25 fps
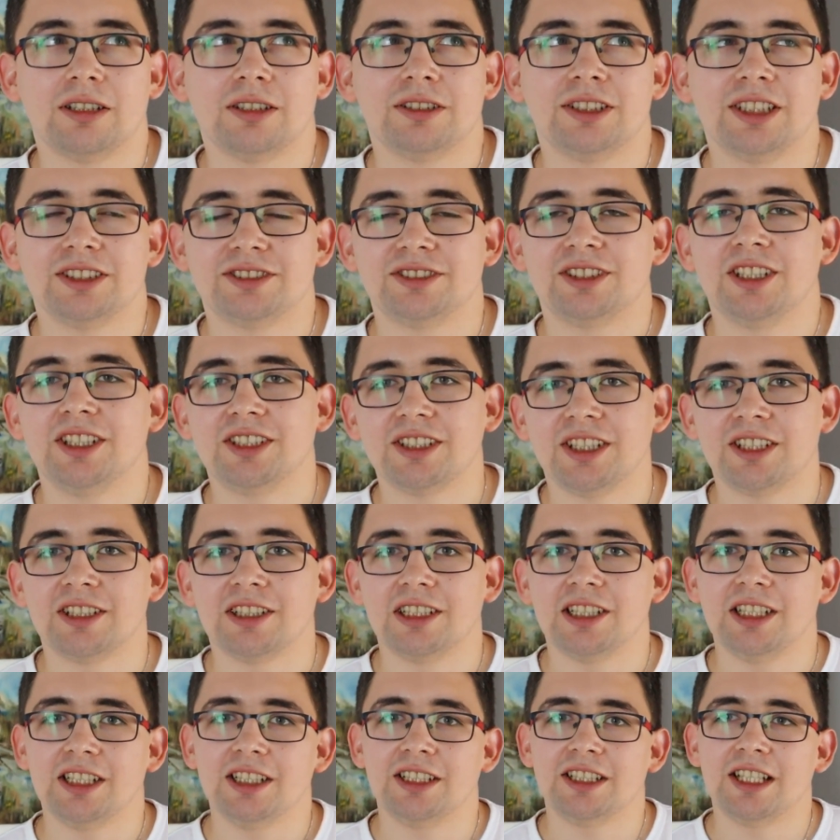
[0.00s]
just
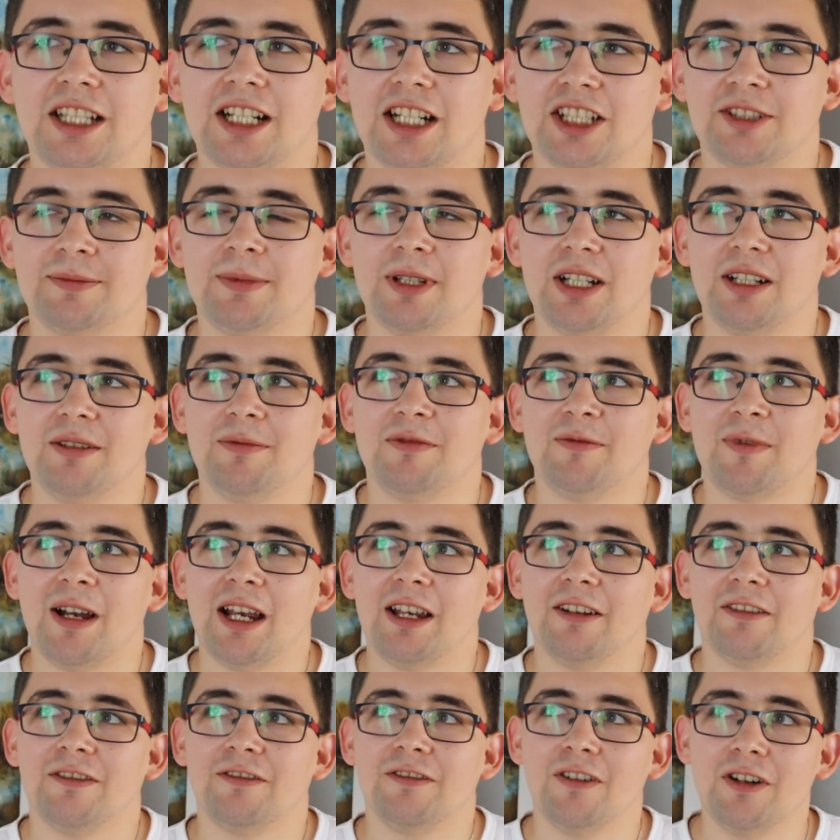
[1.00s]
recently the Raspberry
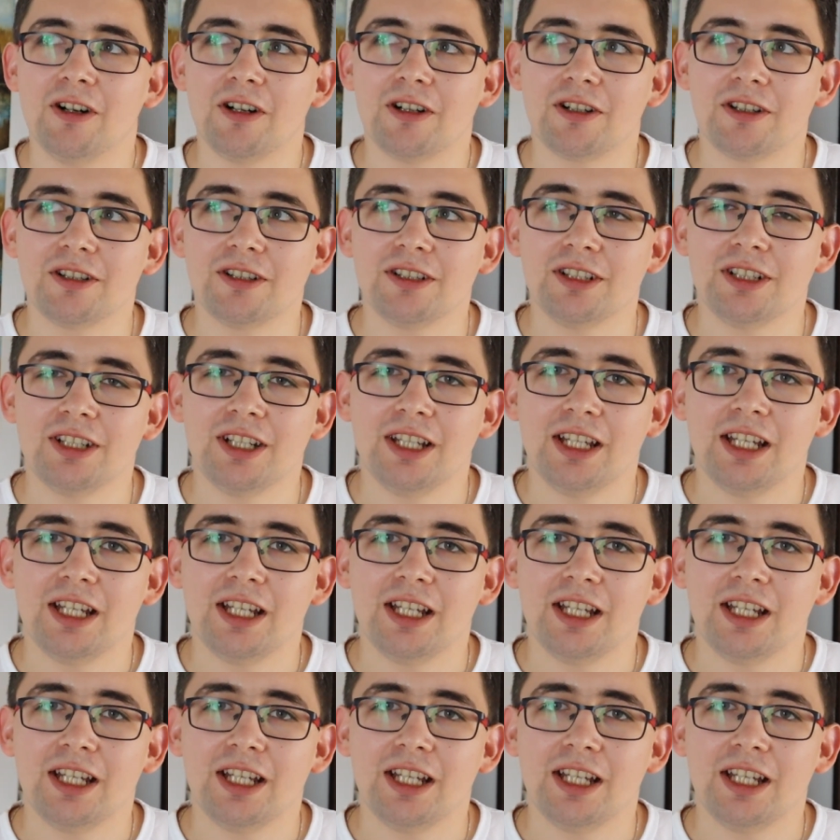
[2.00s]
Pi 4,